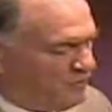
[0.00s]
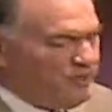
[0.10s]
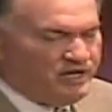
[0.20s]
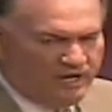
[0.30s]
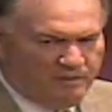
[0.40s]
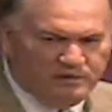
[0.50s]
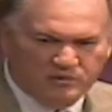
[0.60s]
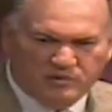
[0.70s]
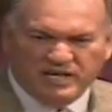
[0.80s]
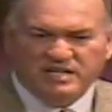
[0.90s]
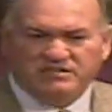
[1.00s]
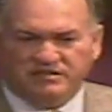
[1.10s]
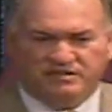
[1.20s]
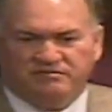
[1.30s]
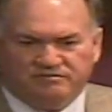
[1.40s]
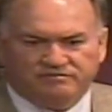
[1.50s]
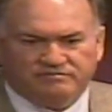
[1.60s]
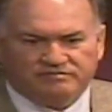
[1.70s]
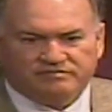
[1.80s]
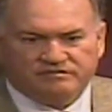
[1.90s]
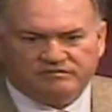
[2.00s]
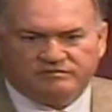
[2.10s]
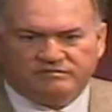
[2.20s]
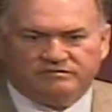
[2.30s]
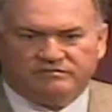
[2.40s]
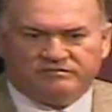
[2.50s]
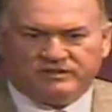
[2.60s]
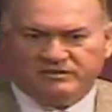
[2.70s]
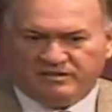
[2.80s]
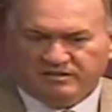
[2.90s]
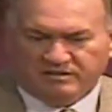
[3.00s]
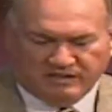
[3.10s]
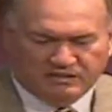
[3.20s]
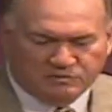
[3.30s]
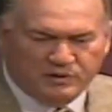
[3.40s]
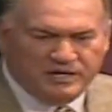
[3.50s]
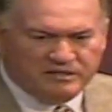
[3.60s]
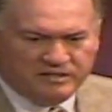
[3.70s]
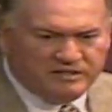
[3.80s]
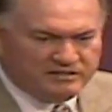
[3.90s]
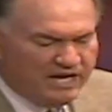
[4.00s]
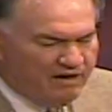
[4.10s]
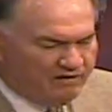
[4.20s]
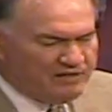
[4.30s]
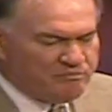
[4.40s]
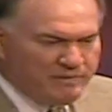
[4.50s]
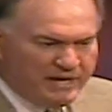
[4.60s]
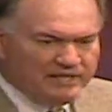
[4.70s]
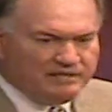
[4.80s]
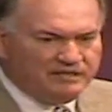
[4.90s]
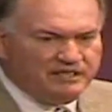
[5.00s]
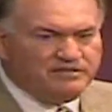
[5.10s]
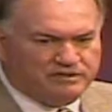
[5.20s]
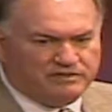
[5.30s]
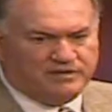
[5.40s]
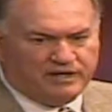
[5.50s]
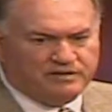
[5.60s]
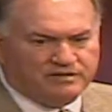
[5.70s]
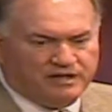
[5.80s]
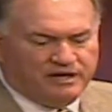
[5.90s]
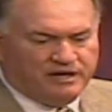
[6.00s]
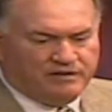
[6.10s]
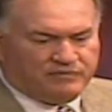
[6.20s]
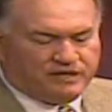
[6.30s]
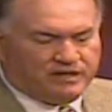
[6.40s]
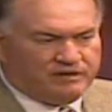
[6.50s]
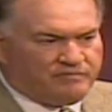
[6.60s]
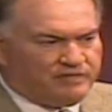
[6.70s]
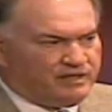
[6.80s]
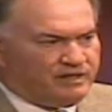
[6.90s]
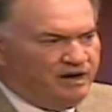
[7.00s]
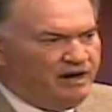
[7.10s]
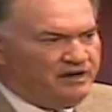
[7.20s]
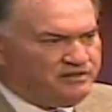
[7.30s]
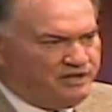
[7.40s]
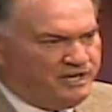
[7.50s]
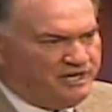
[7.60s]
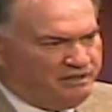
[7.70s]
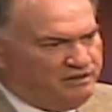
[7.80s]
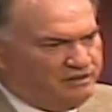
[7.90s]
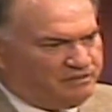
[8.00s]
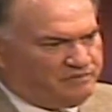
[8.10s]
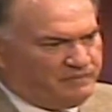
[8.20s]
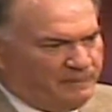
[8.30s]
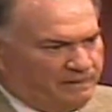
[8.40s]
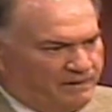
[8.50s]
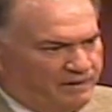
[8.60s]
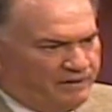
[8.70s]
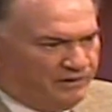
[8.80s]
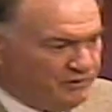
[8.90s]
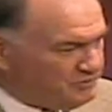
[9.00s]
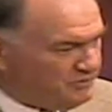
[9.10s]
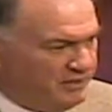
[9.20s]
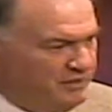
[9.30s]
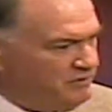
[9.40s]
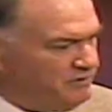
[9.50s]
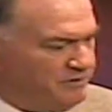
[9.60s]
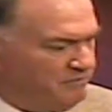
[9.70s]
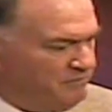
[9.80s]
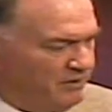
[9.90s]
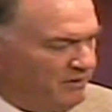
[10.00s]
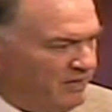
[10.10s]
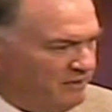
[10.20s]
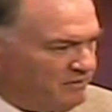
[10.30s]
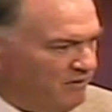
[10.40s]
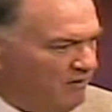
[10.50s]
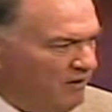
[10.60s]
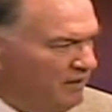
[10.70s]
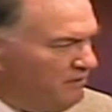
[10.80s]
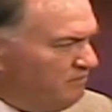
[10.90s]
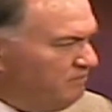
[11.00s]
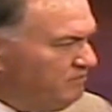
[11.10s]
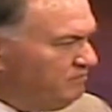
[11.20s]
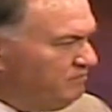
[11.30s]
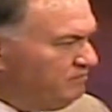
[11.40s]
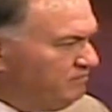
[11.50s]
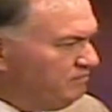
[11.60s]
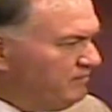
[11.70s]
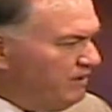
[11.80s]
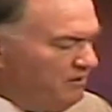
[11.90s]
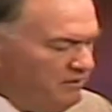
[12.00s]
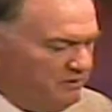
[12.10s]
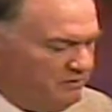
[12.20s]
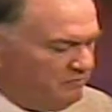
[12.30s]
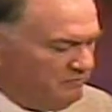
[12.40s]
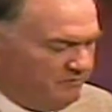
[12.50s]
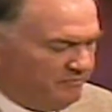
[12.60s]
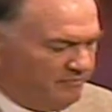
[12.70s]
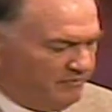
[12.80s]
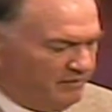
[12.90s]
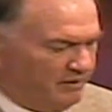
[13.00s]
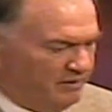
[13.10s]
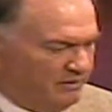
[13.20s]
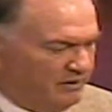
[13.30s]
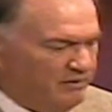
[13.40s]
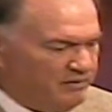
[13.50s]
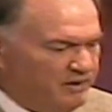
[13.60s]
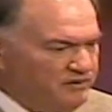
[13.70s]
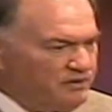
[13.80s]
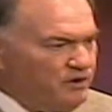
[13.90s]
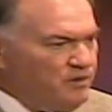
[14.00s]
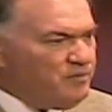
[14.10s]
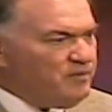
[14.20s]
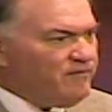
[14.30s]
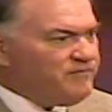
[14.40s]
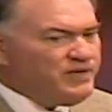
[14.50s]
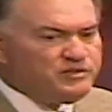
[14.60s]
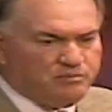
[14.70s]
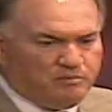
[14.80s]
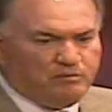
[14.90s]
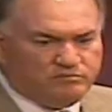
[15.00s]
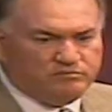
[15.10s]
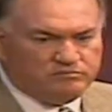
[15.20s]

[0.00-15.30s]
we come to reason. Let's, let's, let's reason this out. Let's make sense of this. God is saying, look, your sins, they're like scarlet. They're just, they're, they're so visible.